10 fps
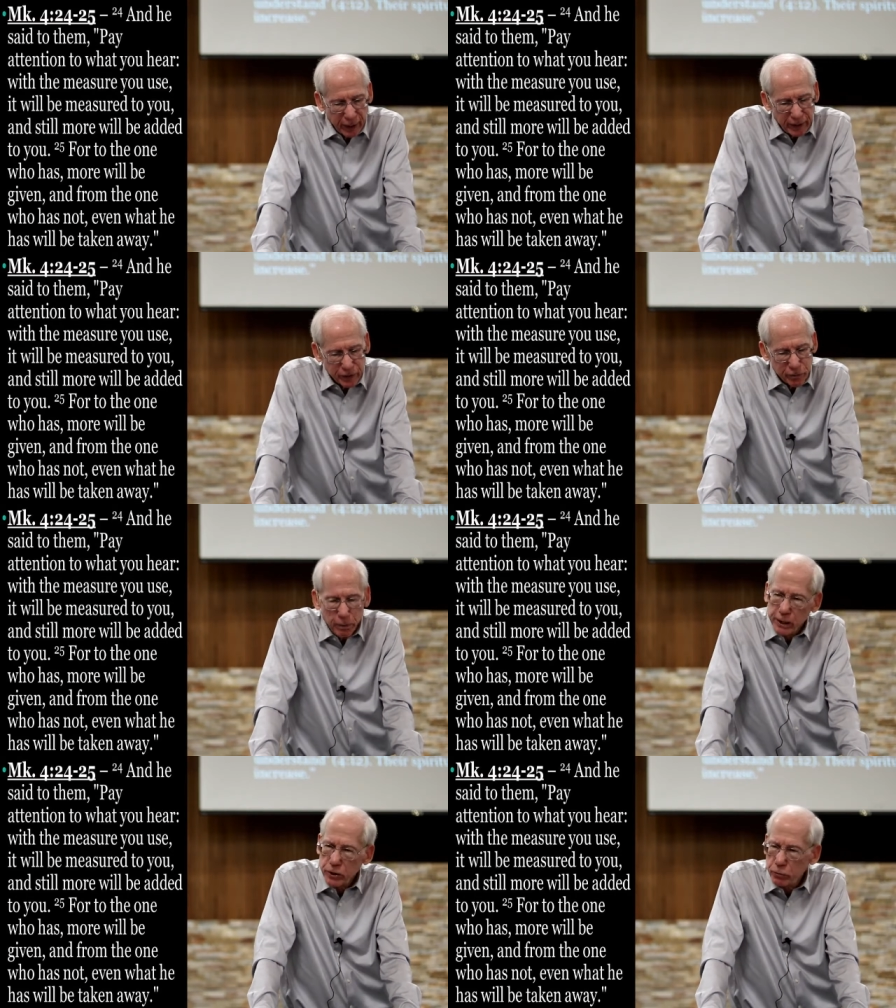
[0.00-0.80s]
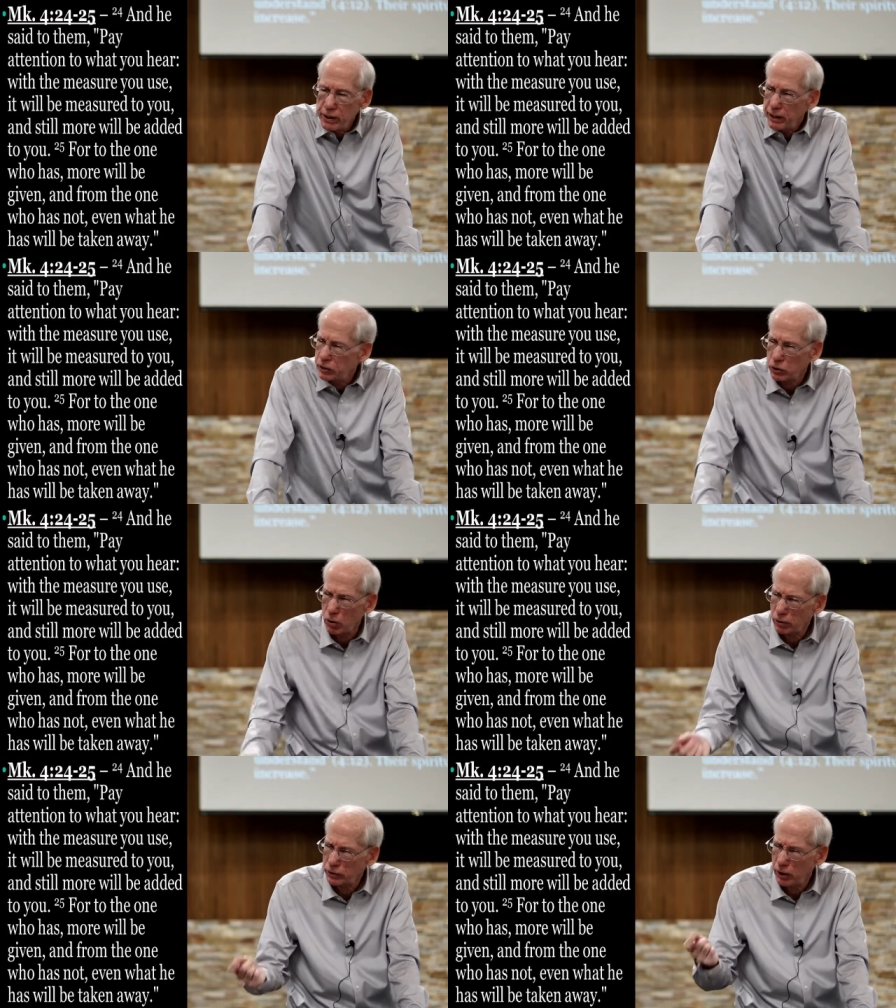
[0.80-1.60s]
and his ministry, they
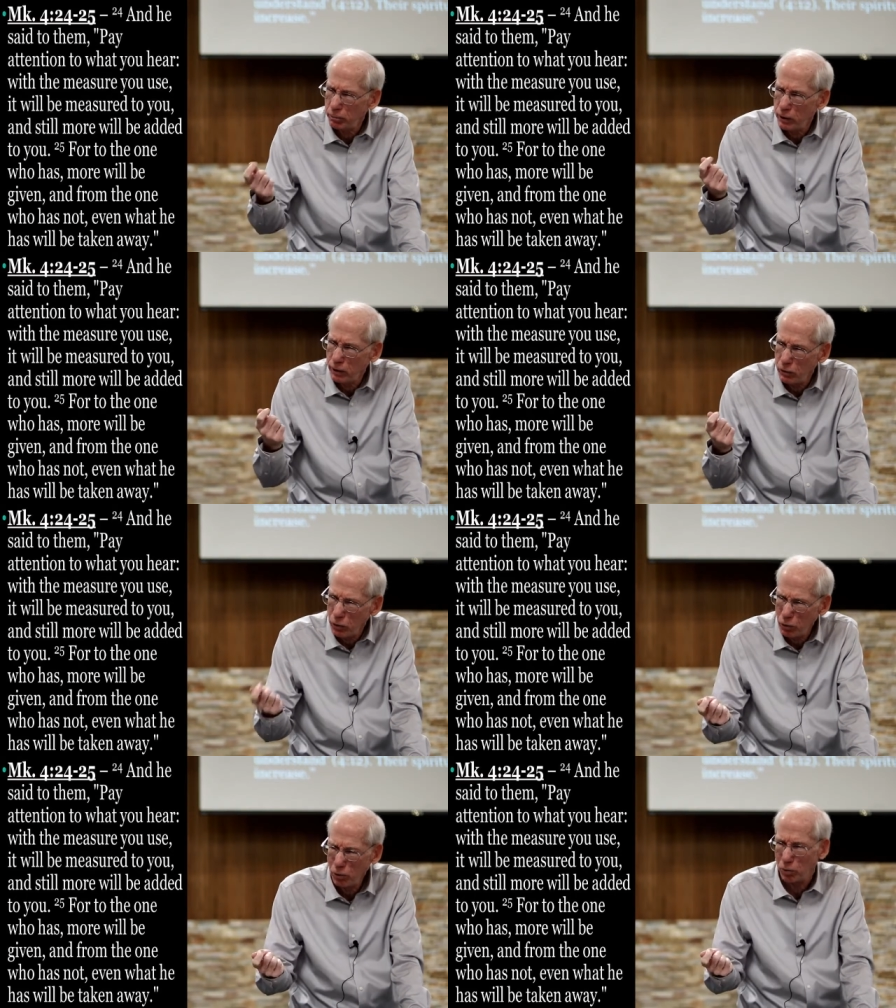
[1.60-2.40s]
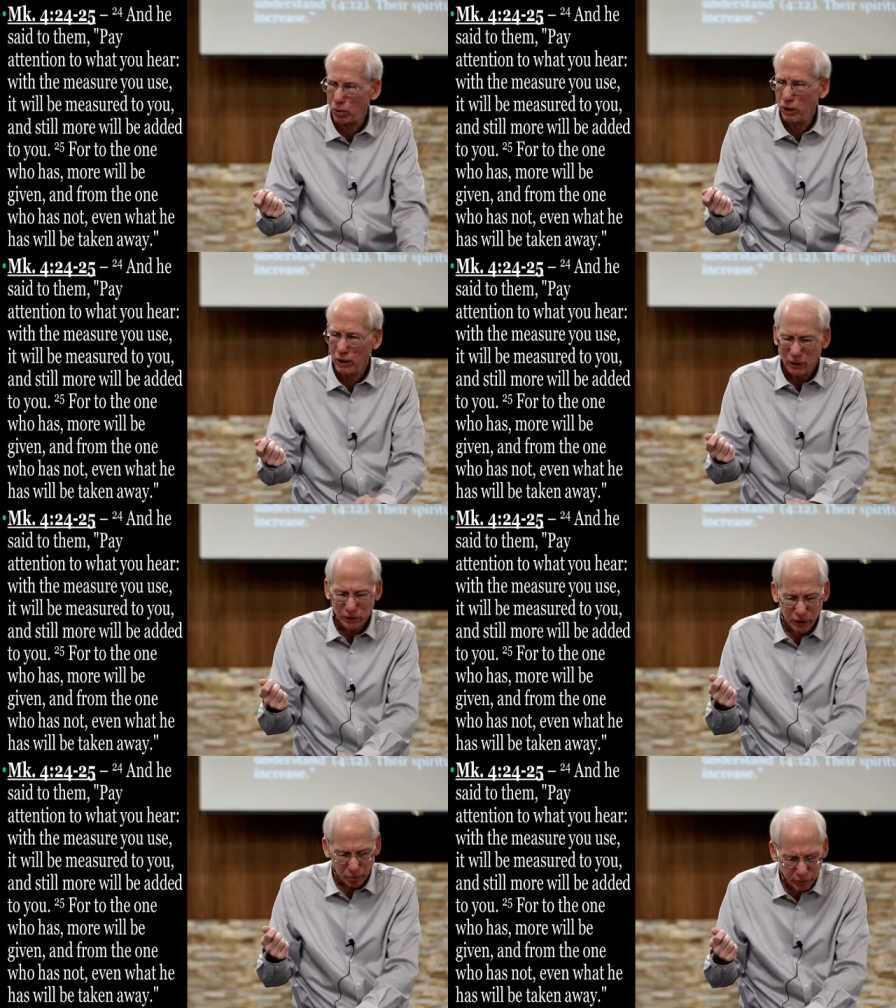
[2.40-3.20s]
saw something new,
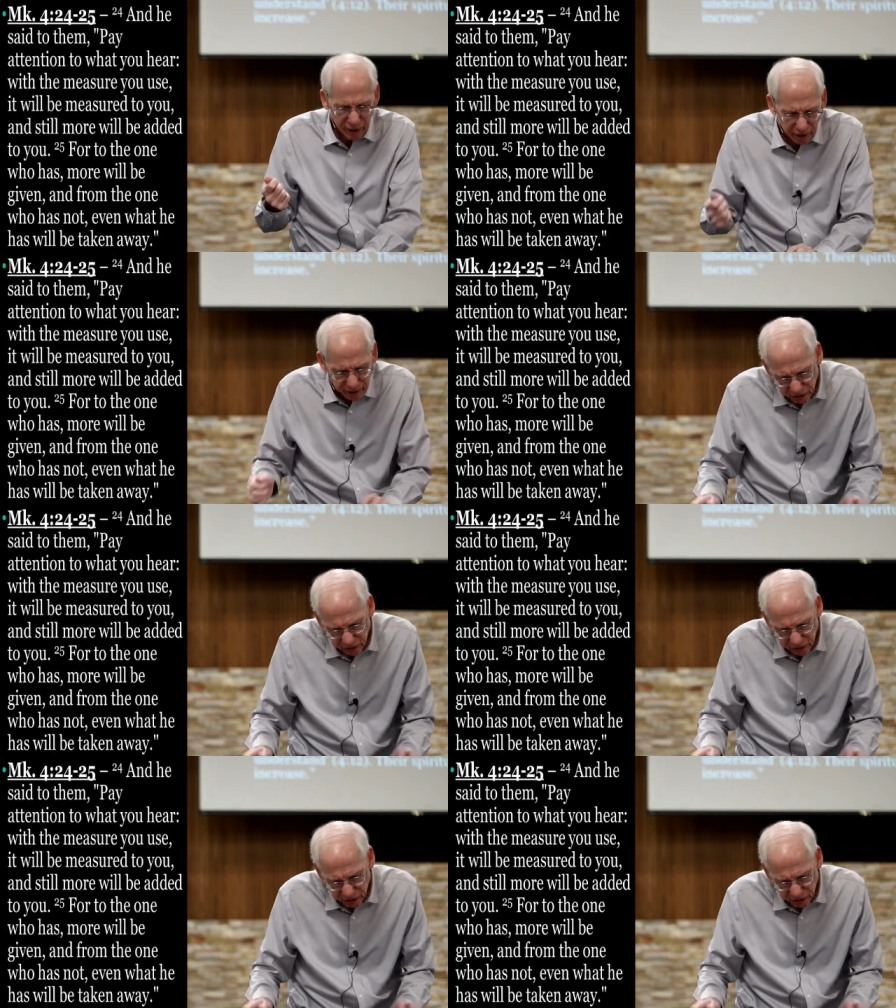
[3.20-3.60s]
something